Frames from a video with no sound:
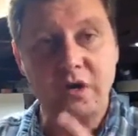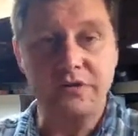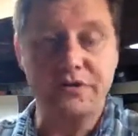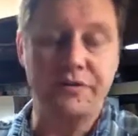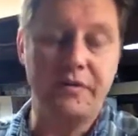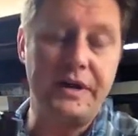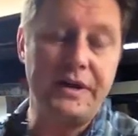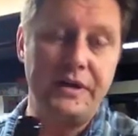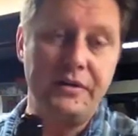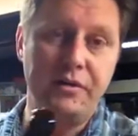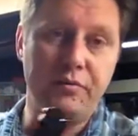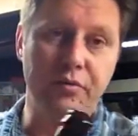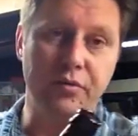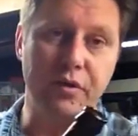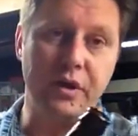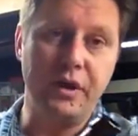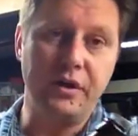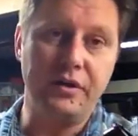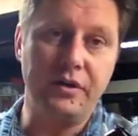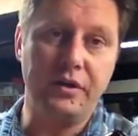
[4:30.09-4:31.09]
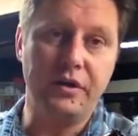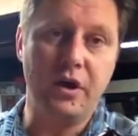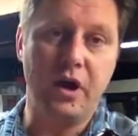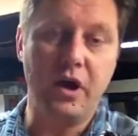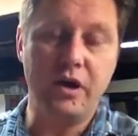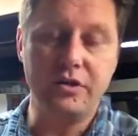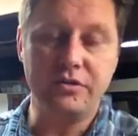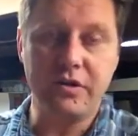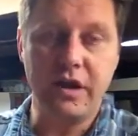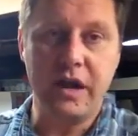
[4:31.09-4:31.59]
So right now they're brewing under
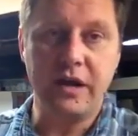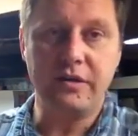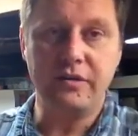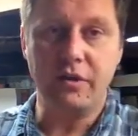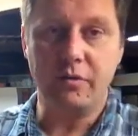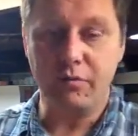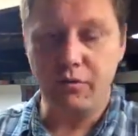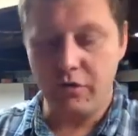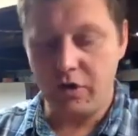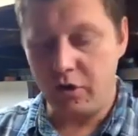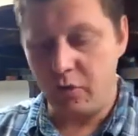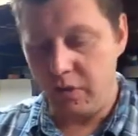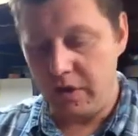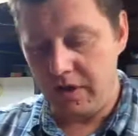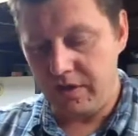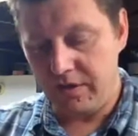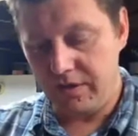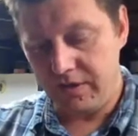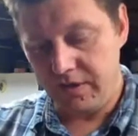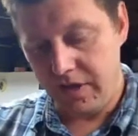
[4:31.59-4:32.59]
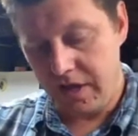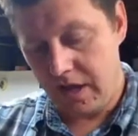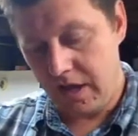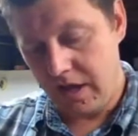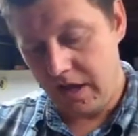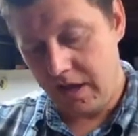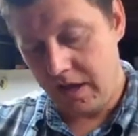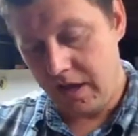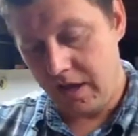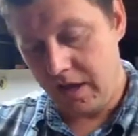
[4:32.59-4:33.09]
contract, or brewing with
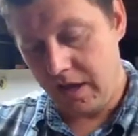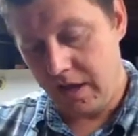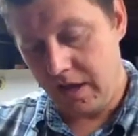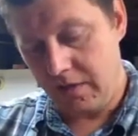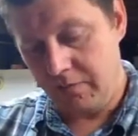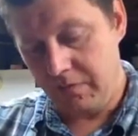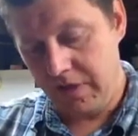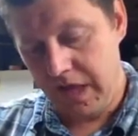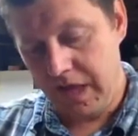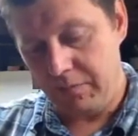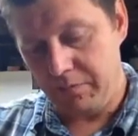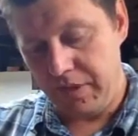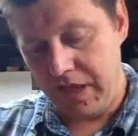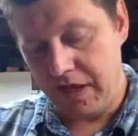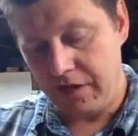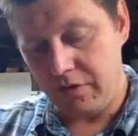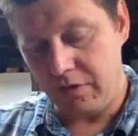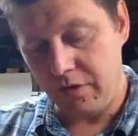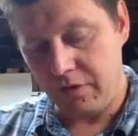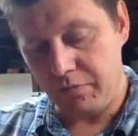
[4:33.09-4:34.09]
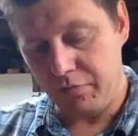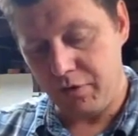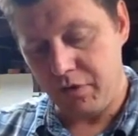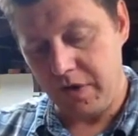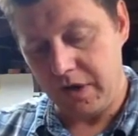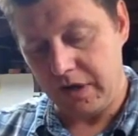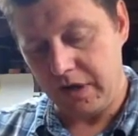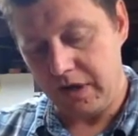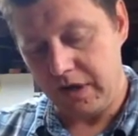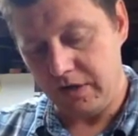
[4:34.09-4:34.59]
Black Oak
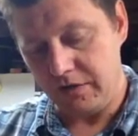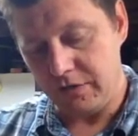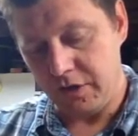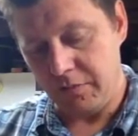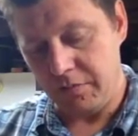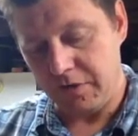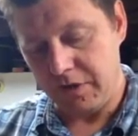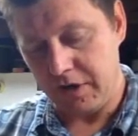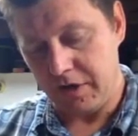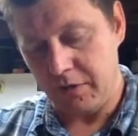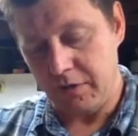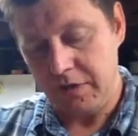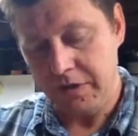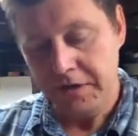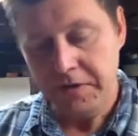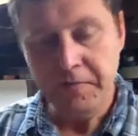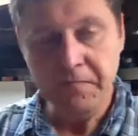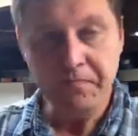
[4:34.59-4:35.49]
Brewing in Etobicoke.